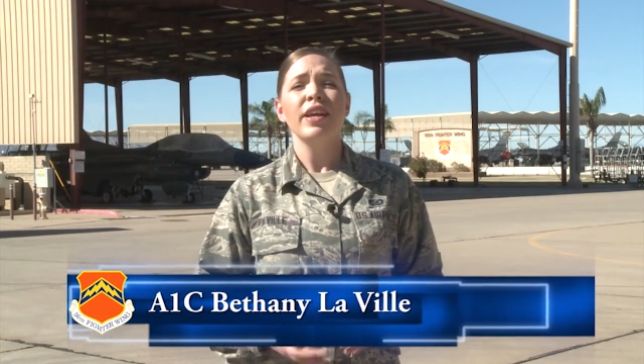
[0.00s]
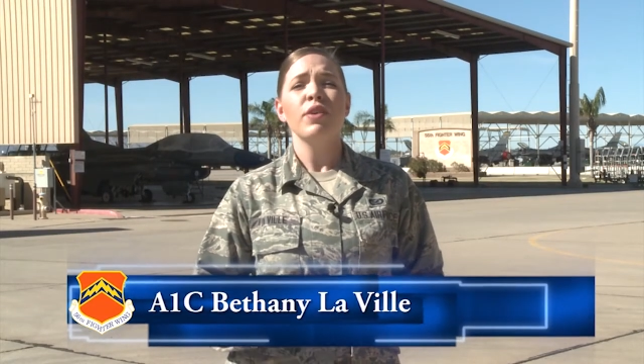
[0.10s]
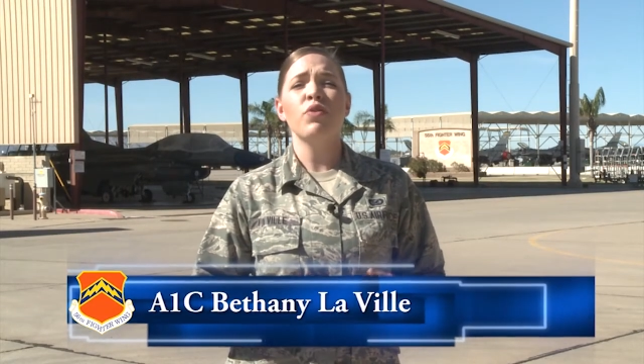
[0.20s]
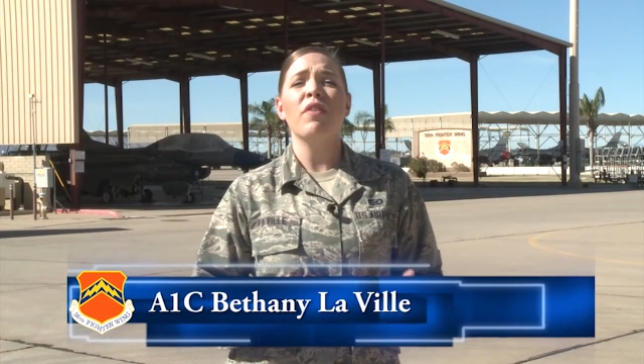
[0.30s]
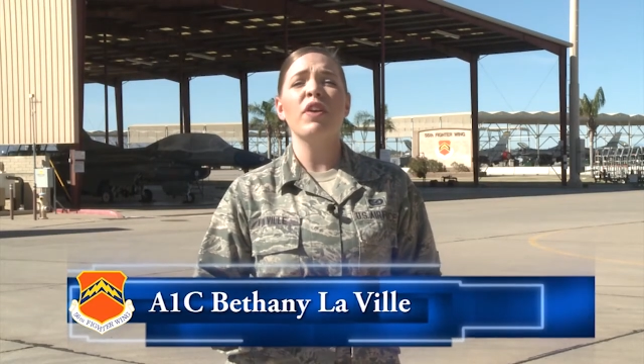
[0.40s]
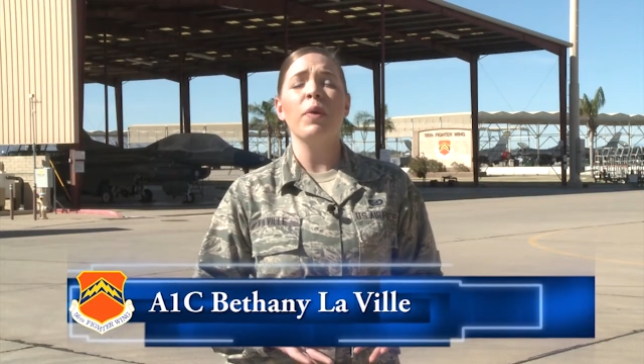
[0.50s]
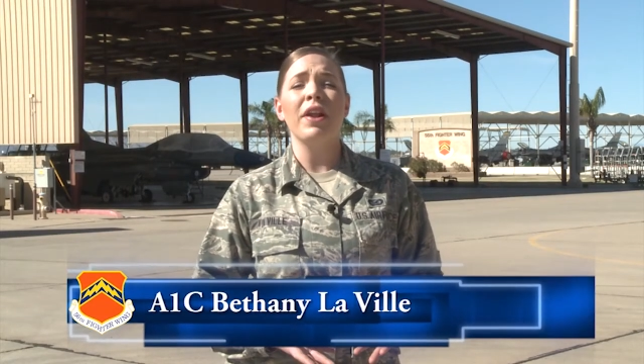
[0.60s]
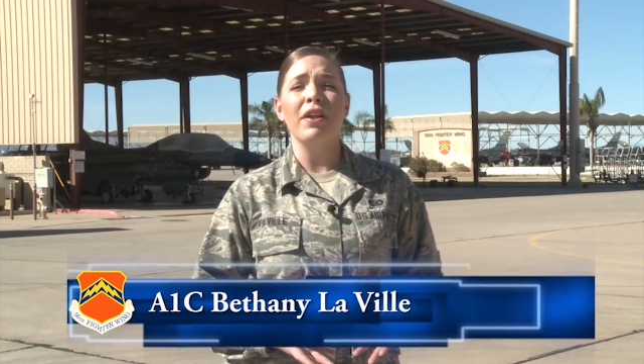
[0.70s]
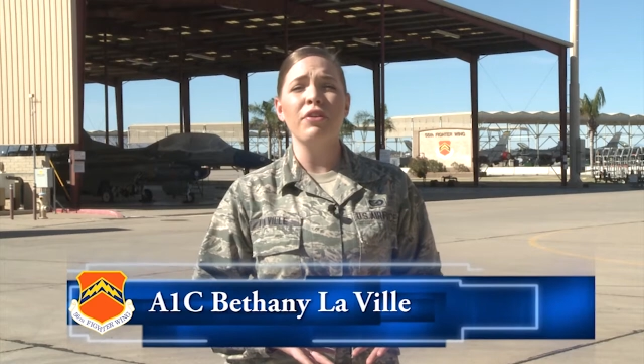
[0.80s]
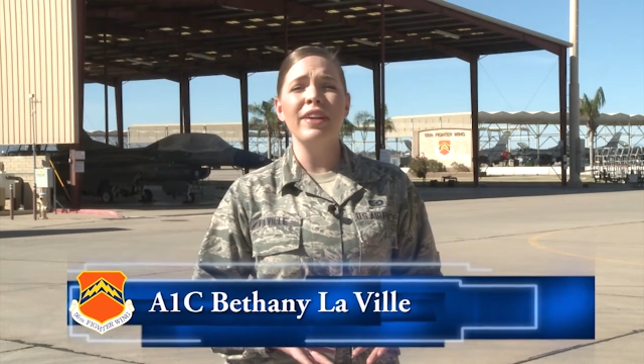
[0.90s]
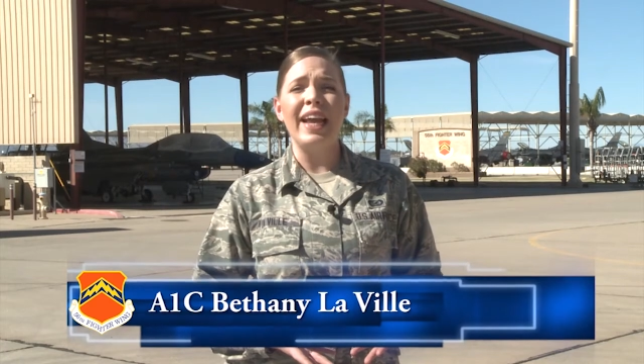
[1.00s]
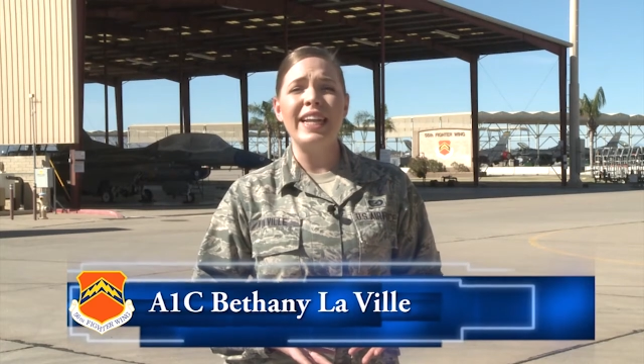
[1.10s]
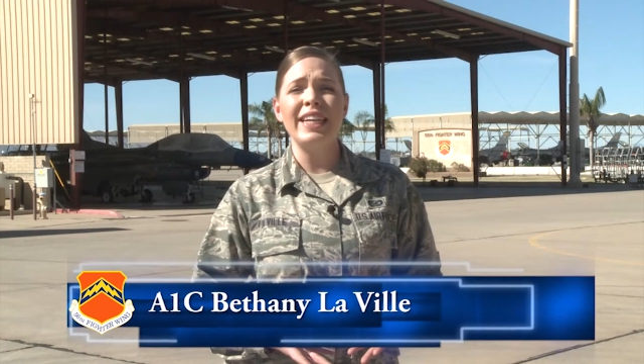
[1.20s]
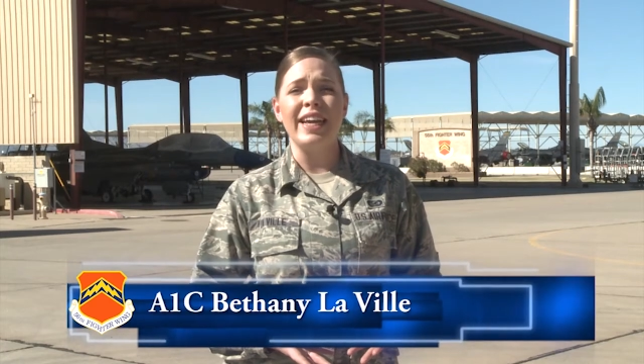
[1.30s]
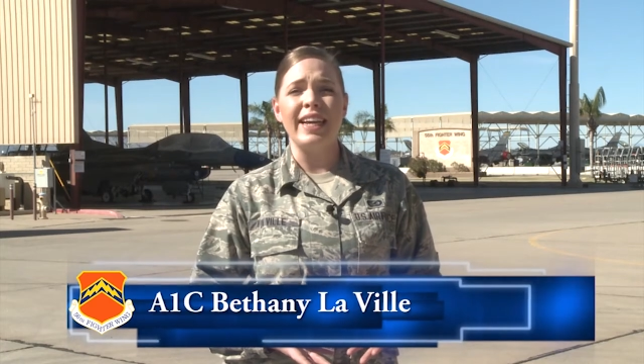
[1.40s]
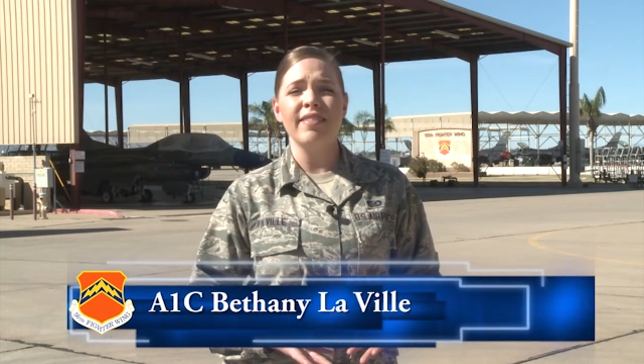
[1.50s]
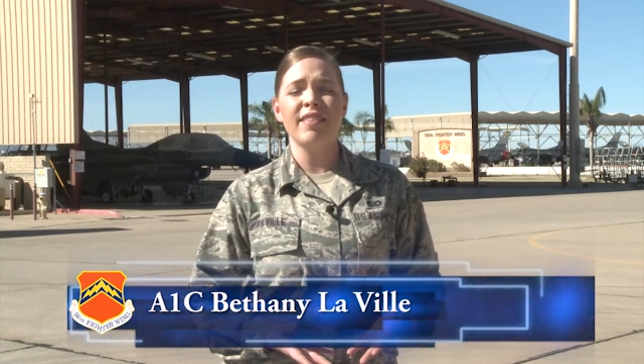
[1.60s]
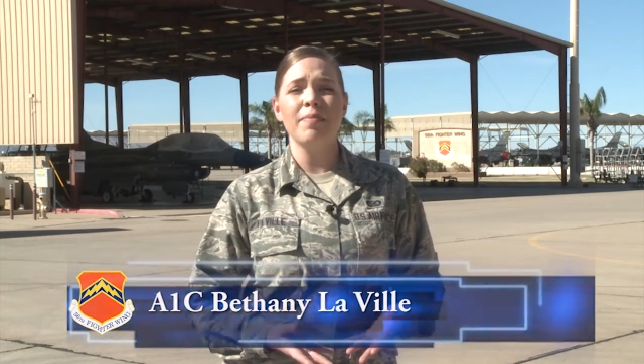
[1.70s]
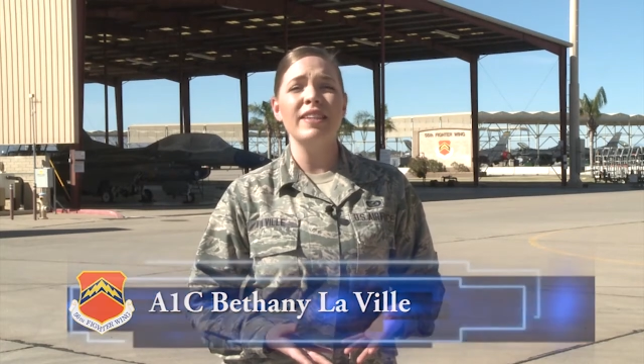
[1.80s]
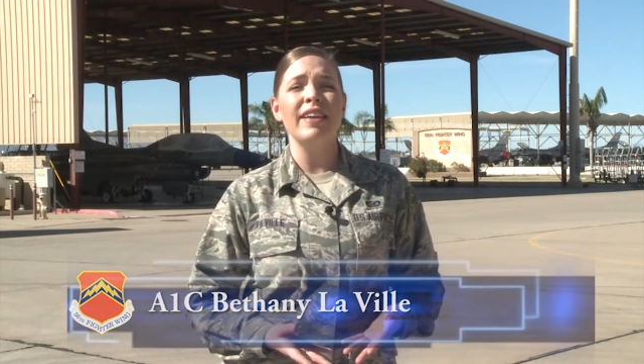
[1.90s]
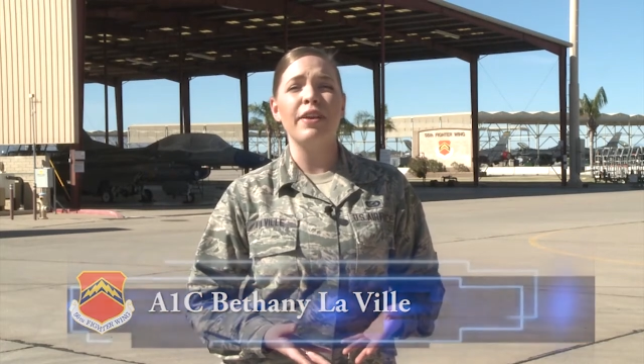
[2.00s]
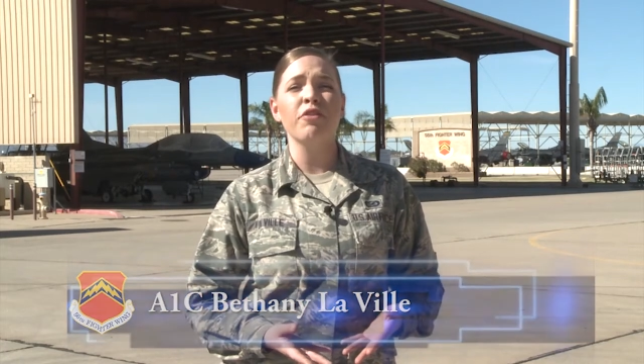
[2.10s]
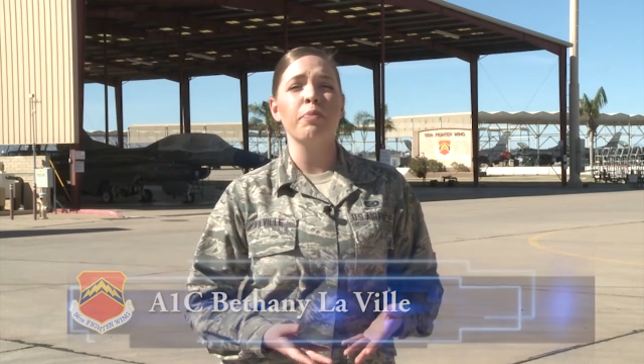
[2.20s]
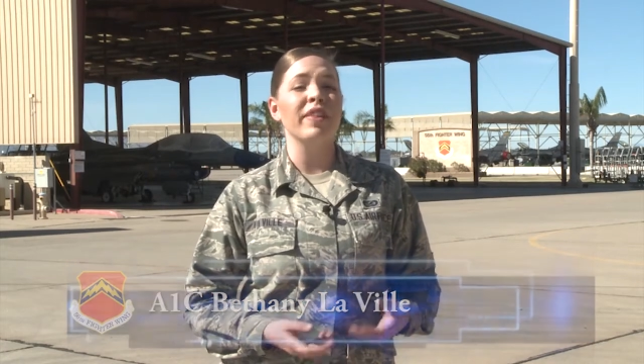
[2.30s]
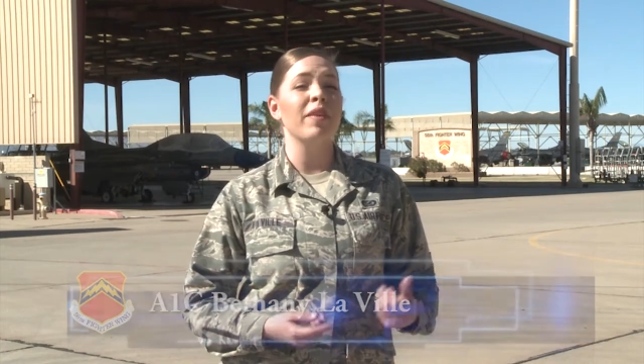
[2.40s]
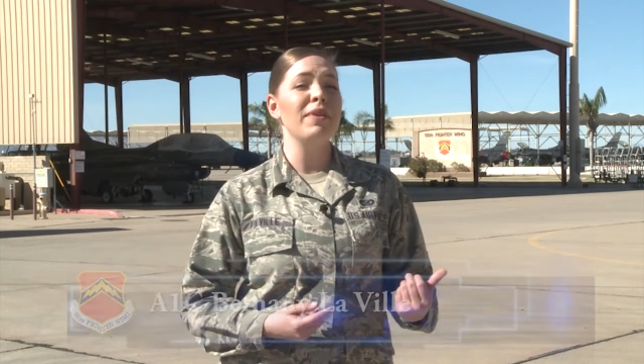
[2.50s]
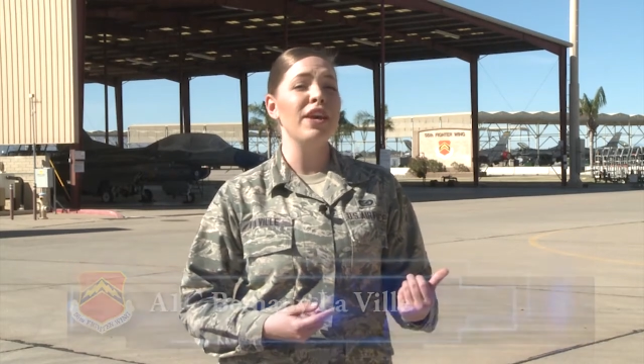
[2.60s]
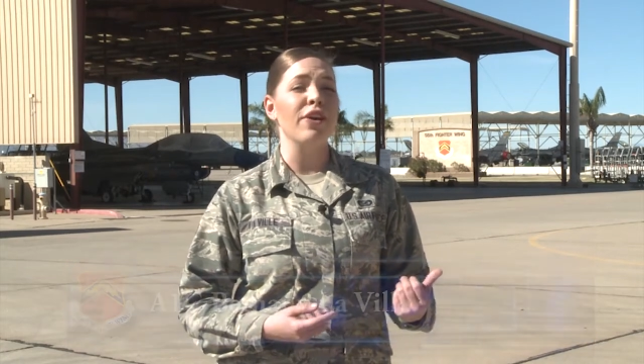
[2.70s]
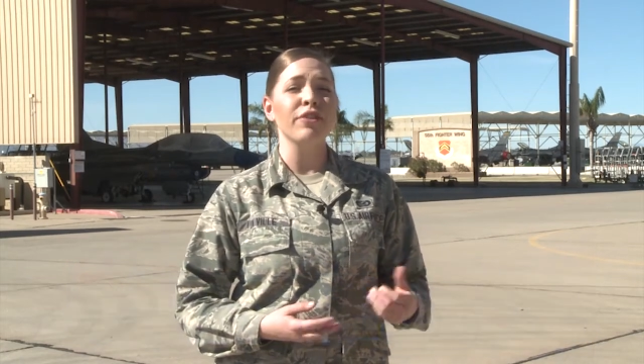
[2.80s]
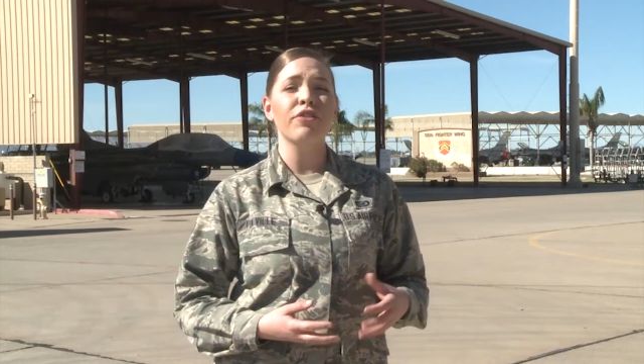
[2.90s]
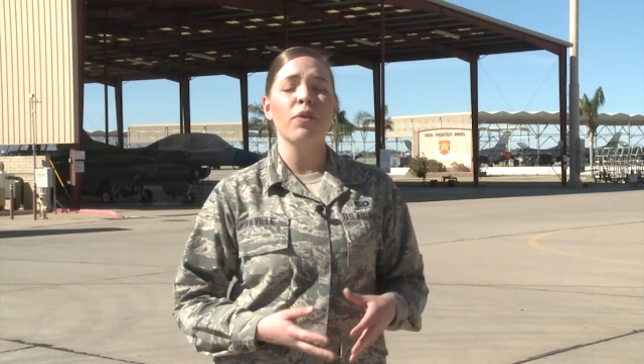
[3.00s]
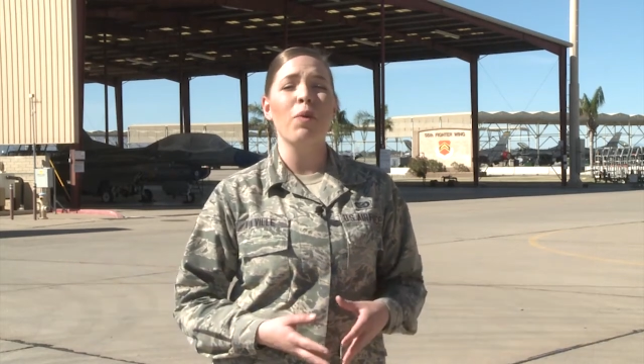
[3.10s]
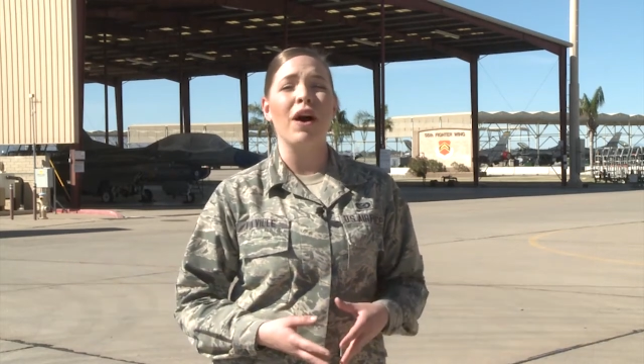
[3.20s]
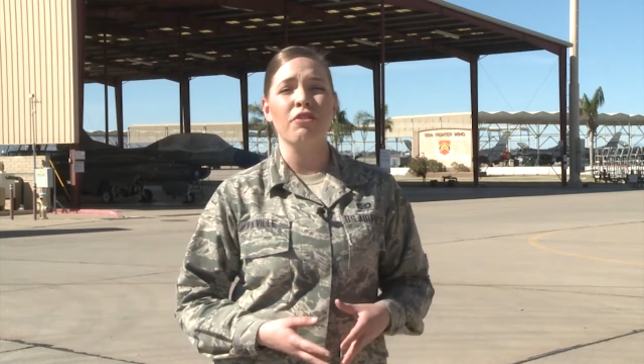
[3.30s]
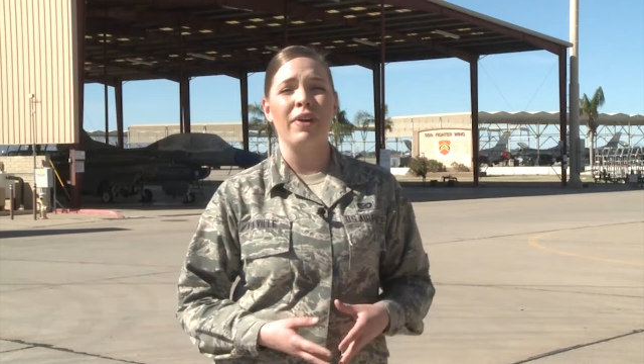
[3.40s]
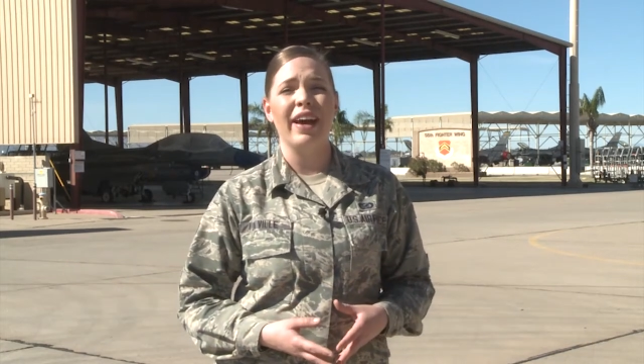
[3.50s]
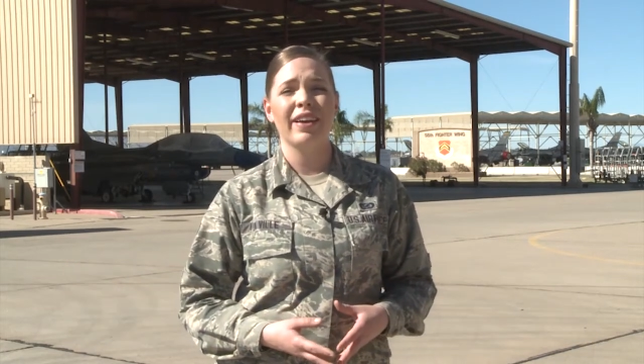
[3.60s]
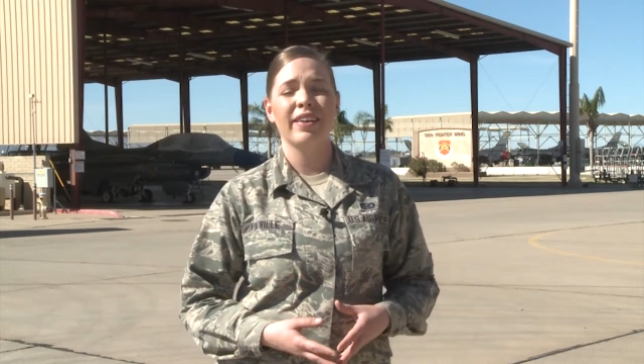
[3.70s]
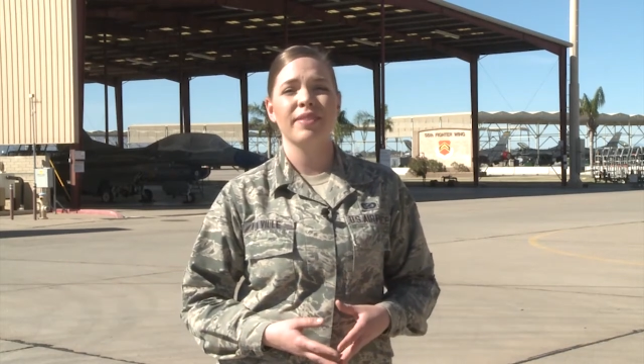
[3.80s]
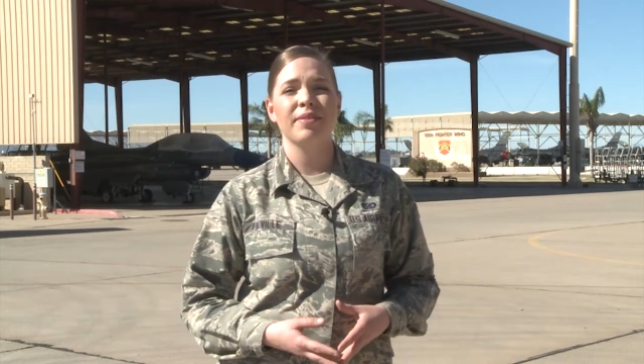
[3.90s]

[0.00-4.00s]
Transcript: So every 180 days, the maintainers bring them here to the wash rack.